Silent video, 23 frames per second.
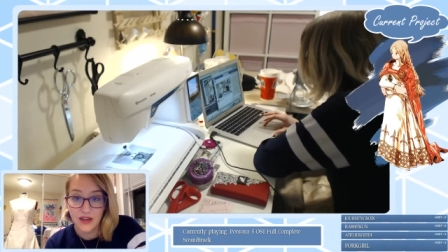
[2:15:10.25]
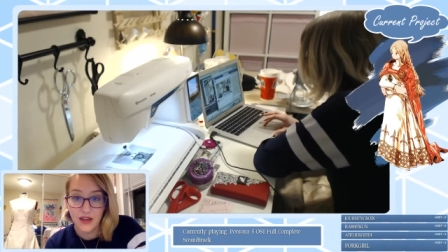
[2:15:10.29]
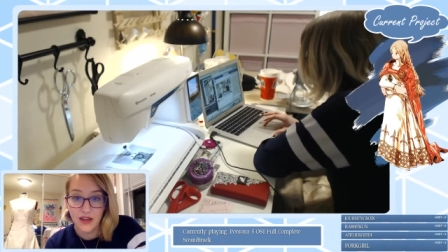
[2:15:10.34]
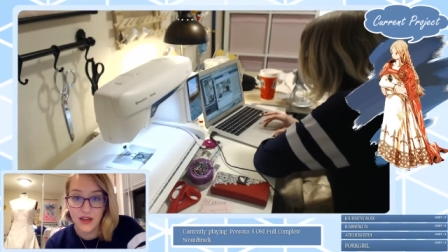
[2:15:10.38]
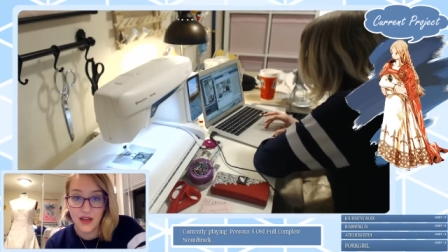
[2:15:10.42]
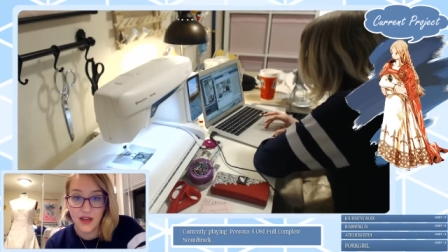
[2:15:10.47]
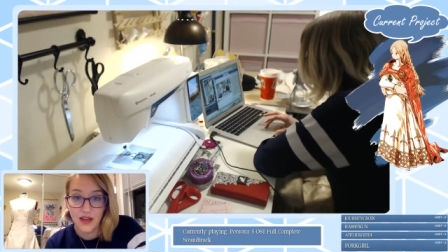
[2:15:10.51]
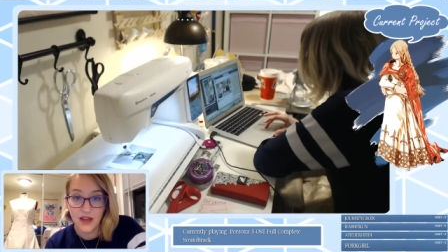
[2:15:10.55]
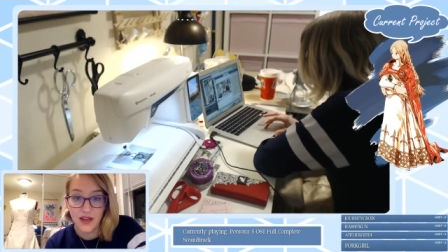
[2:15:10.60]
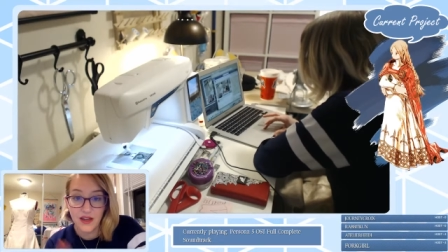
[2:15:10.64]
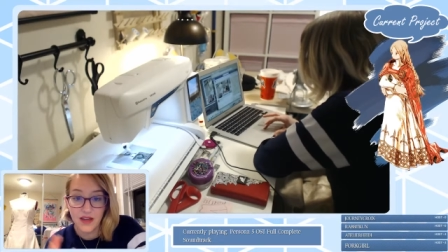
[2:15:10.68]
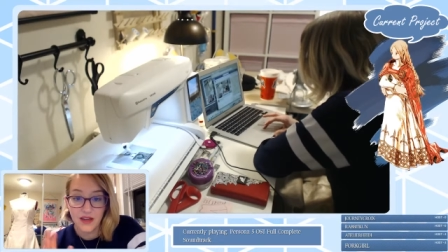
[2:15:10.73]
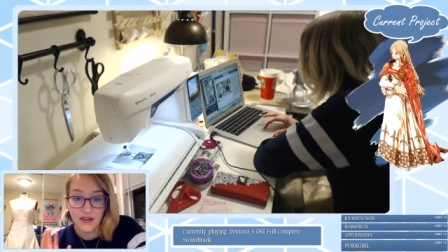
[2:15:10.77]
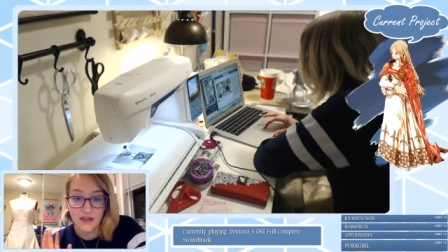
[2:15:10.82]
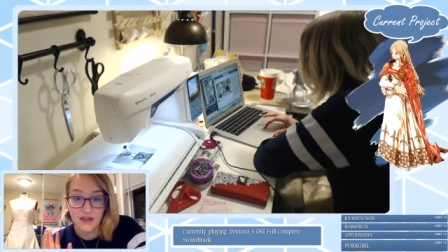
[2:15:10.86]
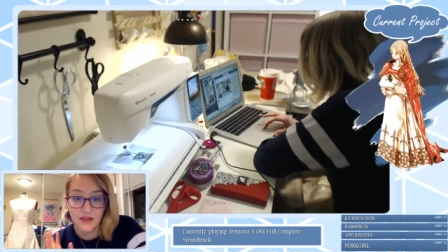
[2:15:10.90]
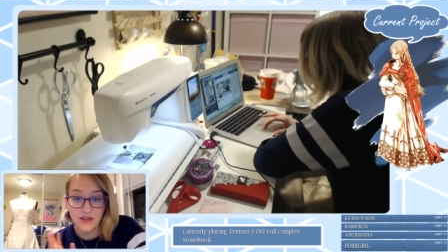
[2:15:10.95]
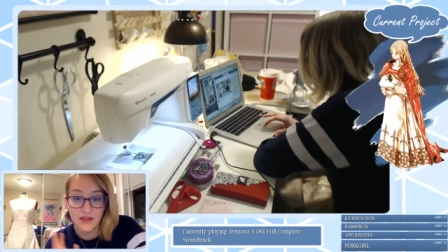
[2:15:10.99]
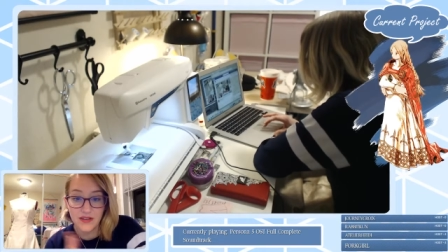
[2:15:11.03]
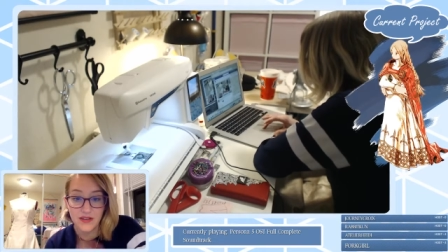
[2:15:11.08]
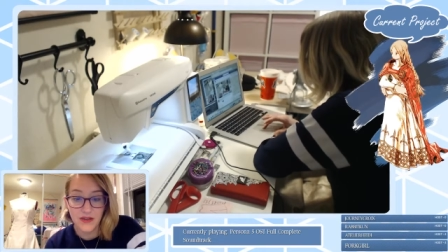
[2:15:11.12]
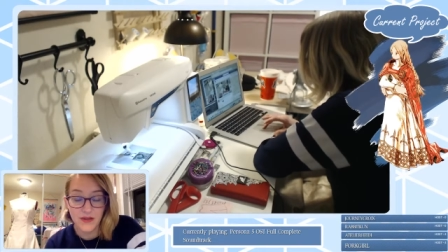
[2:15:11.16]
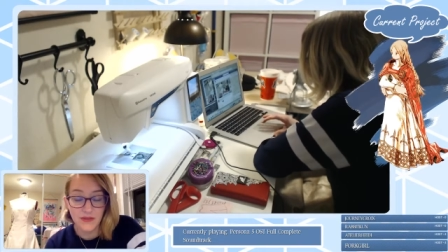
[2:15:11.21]
And
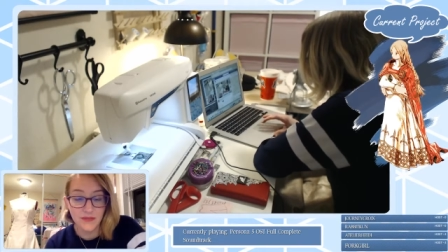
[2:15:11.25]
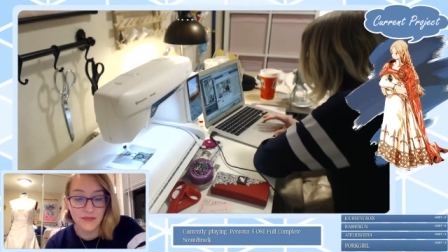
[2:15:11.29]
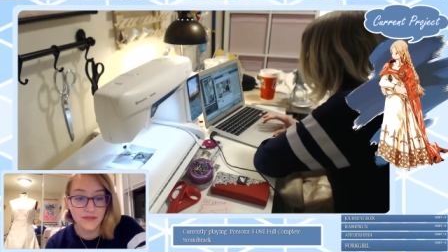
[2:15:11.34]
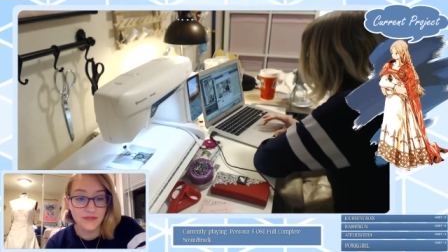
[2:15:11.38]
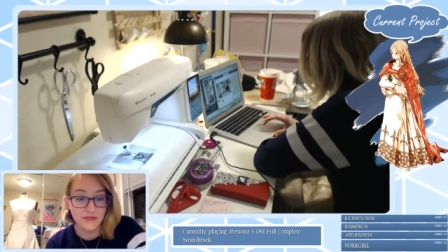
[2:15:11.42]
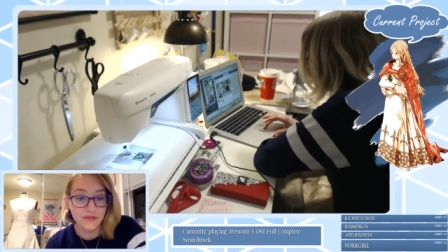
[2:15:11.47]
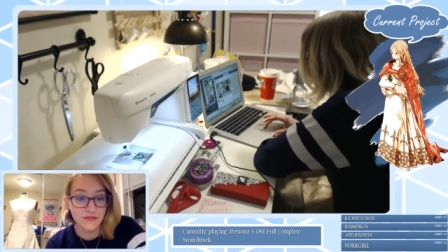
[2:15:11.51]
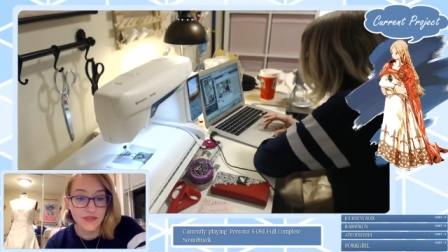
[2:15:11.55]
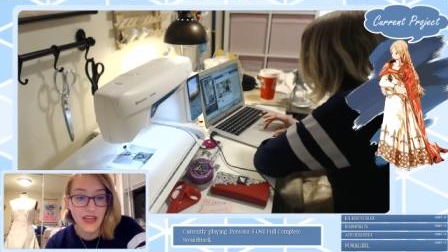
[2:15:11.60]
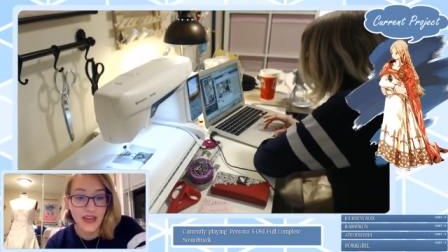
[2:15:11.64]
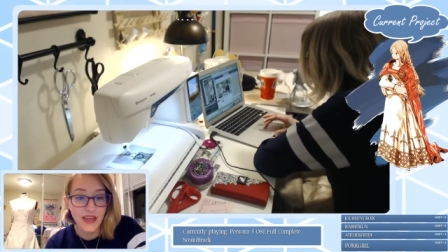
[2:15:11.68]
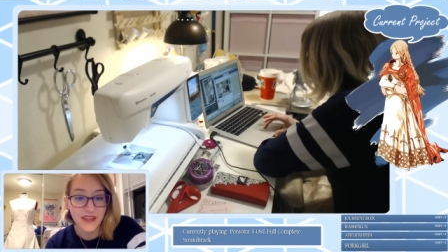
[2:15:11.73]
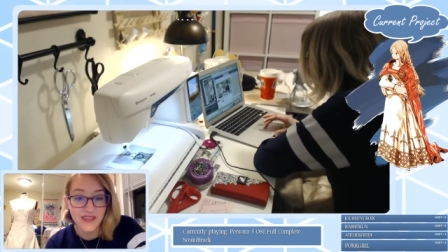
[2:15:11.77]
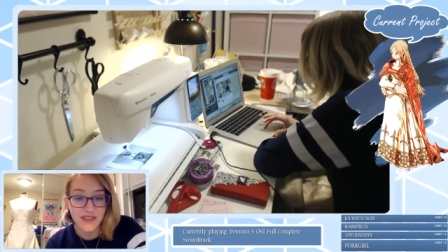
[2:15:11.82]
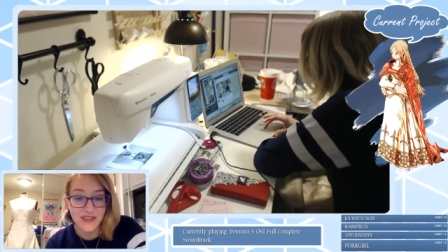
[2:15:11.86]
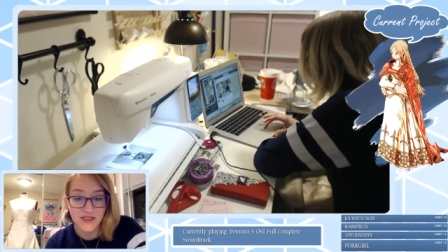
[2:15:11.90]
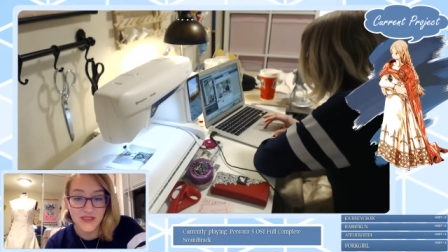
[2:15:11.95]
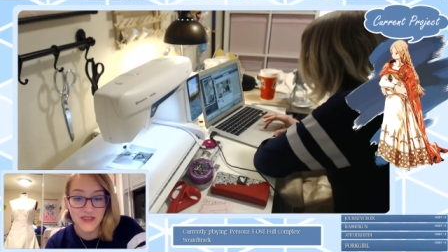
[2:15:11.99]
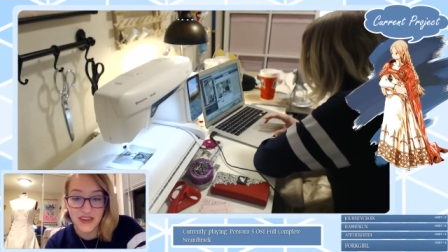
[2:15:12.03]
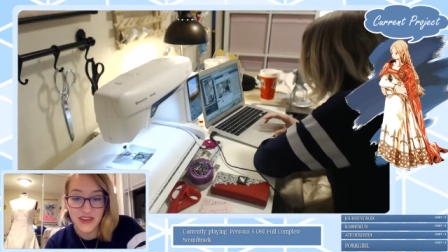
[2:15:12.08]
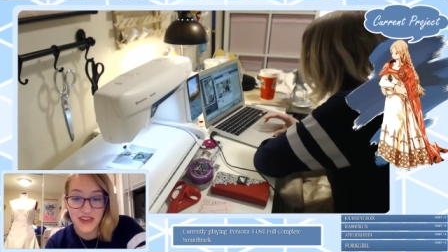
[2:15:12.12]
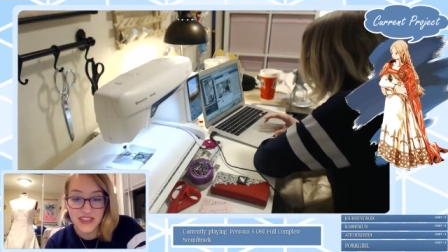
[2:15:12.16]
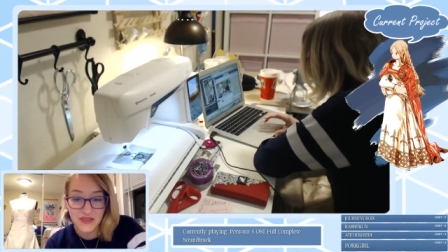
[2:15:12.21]
um, yeah, so
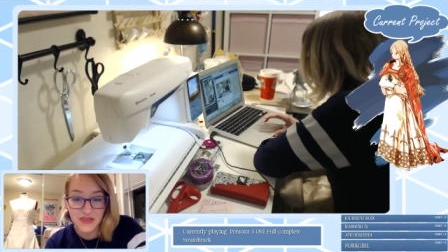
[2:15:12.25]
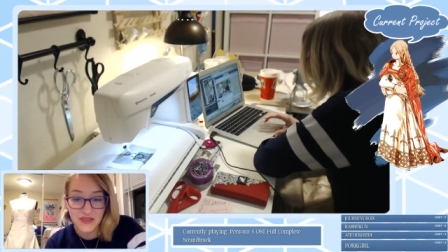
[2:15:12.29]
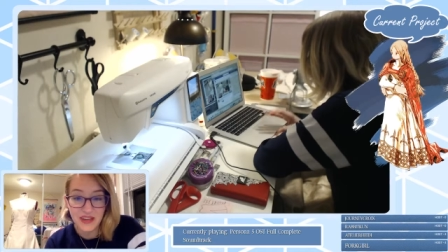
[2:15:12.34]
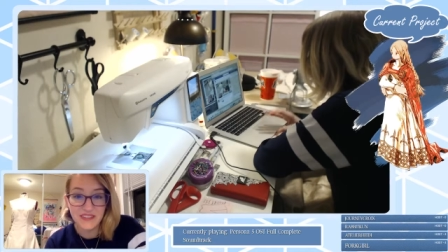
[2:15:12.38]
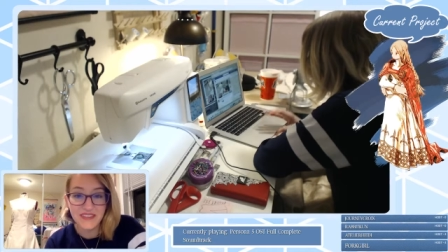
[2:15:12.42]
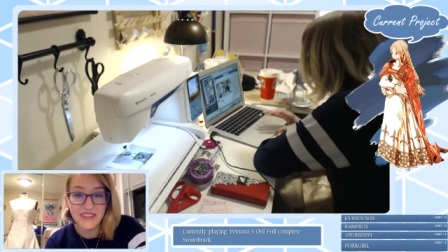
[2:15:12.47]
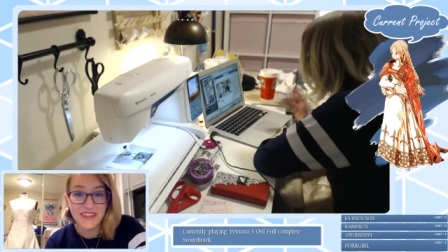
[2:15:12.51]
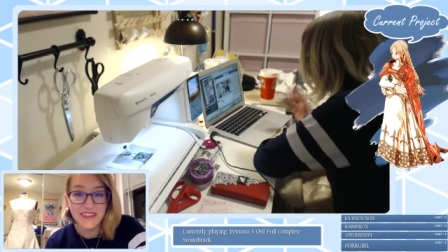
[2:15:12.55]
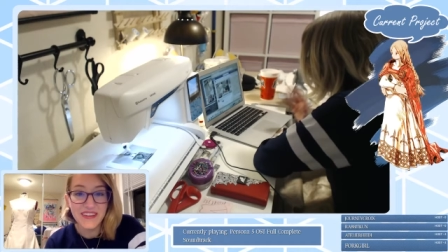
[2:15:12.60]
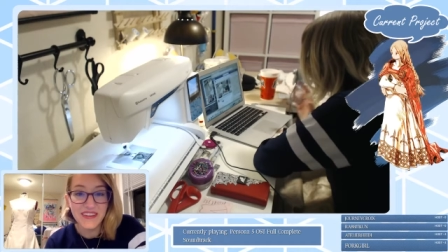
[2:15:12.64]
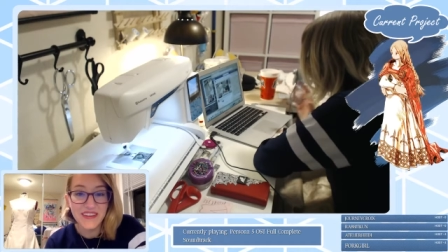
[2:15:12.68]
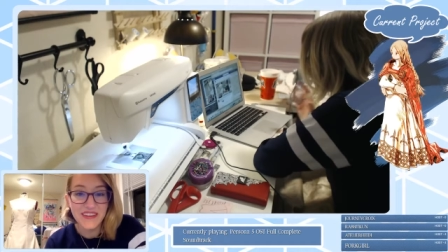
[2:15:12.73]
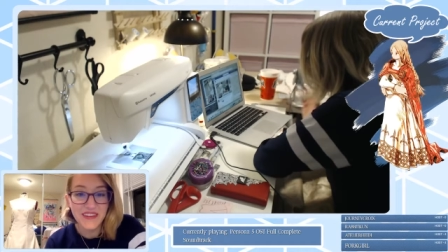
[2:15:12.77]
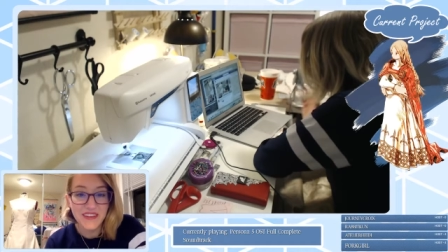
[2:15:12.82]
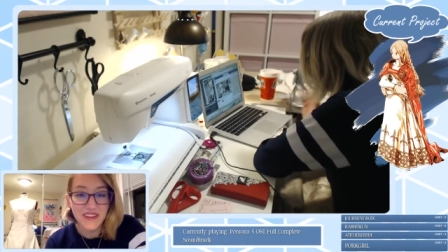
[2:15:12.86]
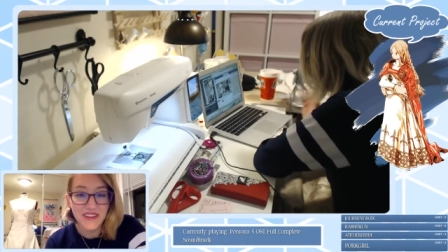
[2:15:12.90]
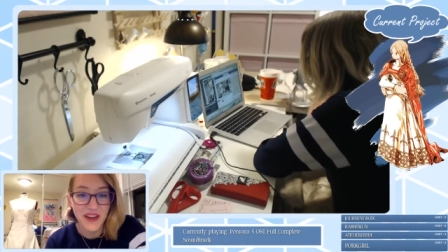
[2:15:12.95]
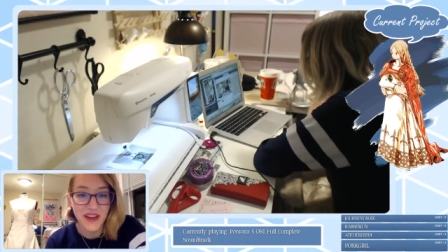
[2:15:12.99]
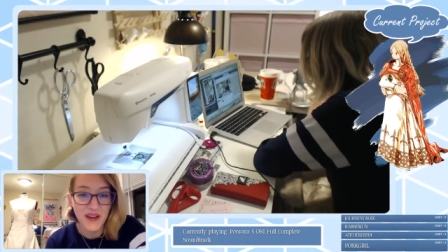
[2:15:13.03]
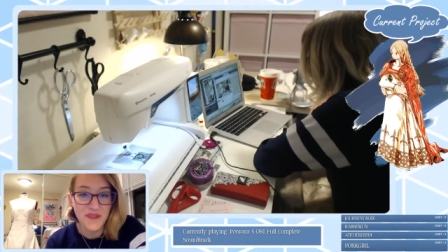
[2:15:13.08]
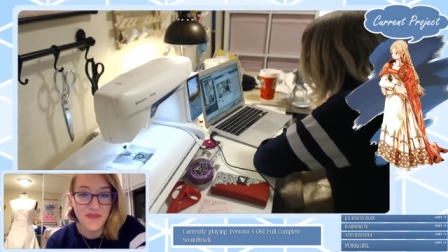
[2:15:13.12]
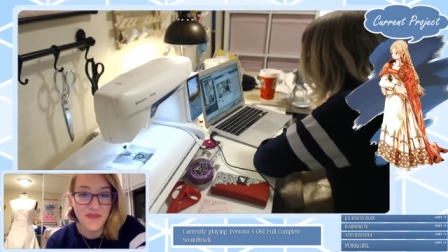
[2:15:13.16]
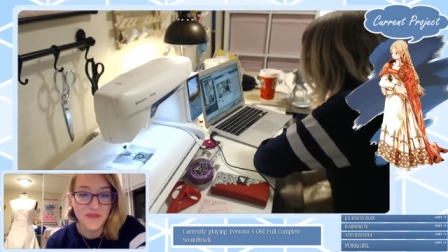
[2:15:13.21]
see you guys around.
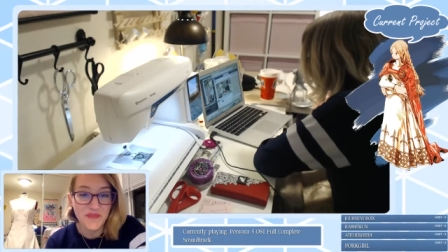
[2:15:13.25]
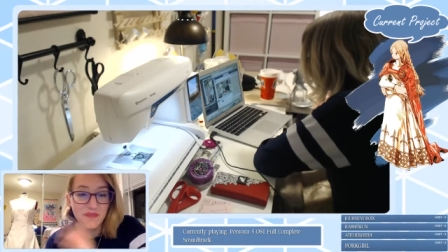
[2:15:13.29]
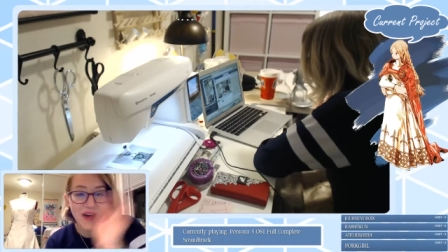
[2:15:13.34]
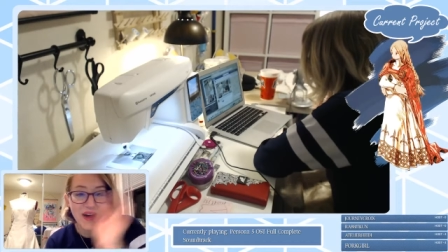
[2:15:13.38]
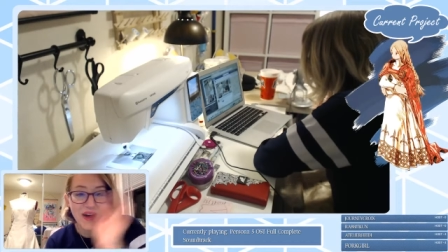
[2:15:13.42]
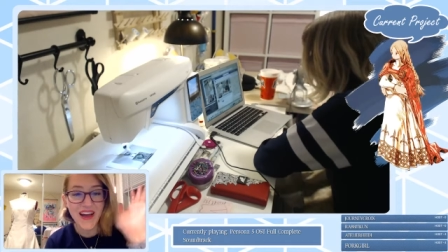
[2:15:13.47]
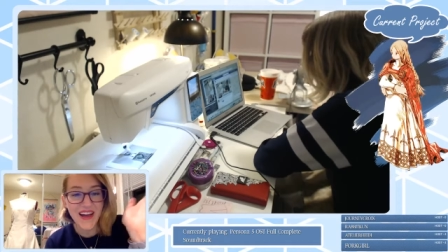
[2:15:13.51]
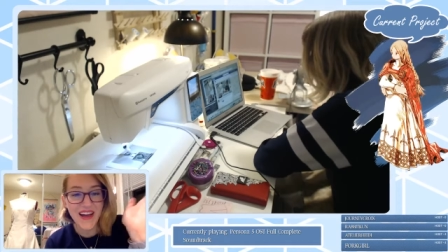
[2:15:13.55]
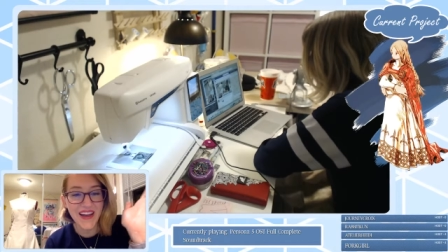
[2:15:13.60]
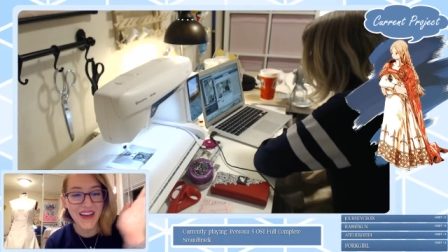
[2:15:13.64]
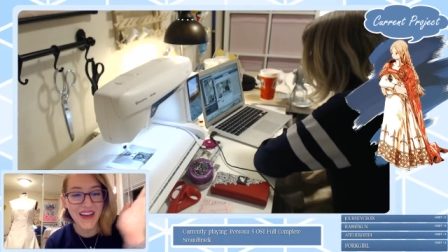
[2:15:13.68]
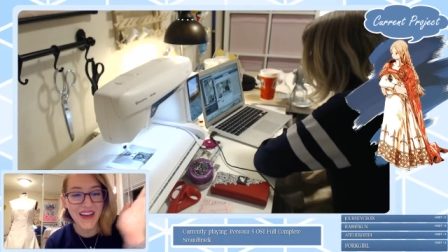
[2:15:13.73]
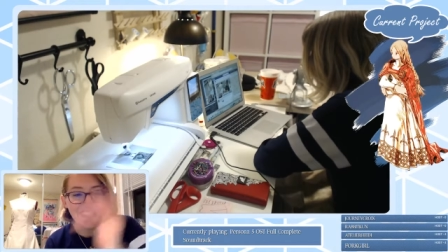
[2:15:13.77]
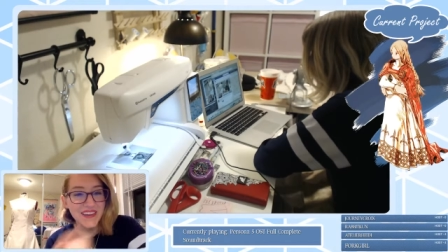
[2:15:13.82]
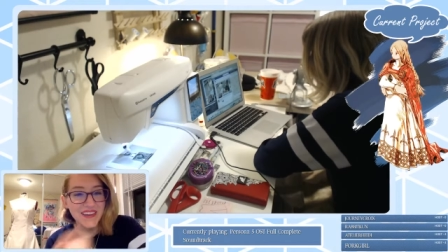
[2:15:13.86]
Okay, bye.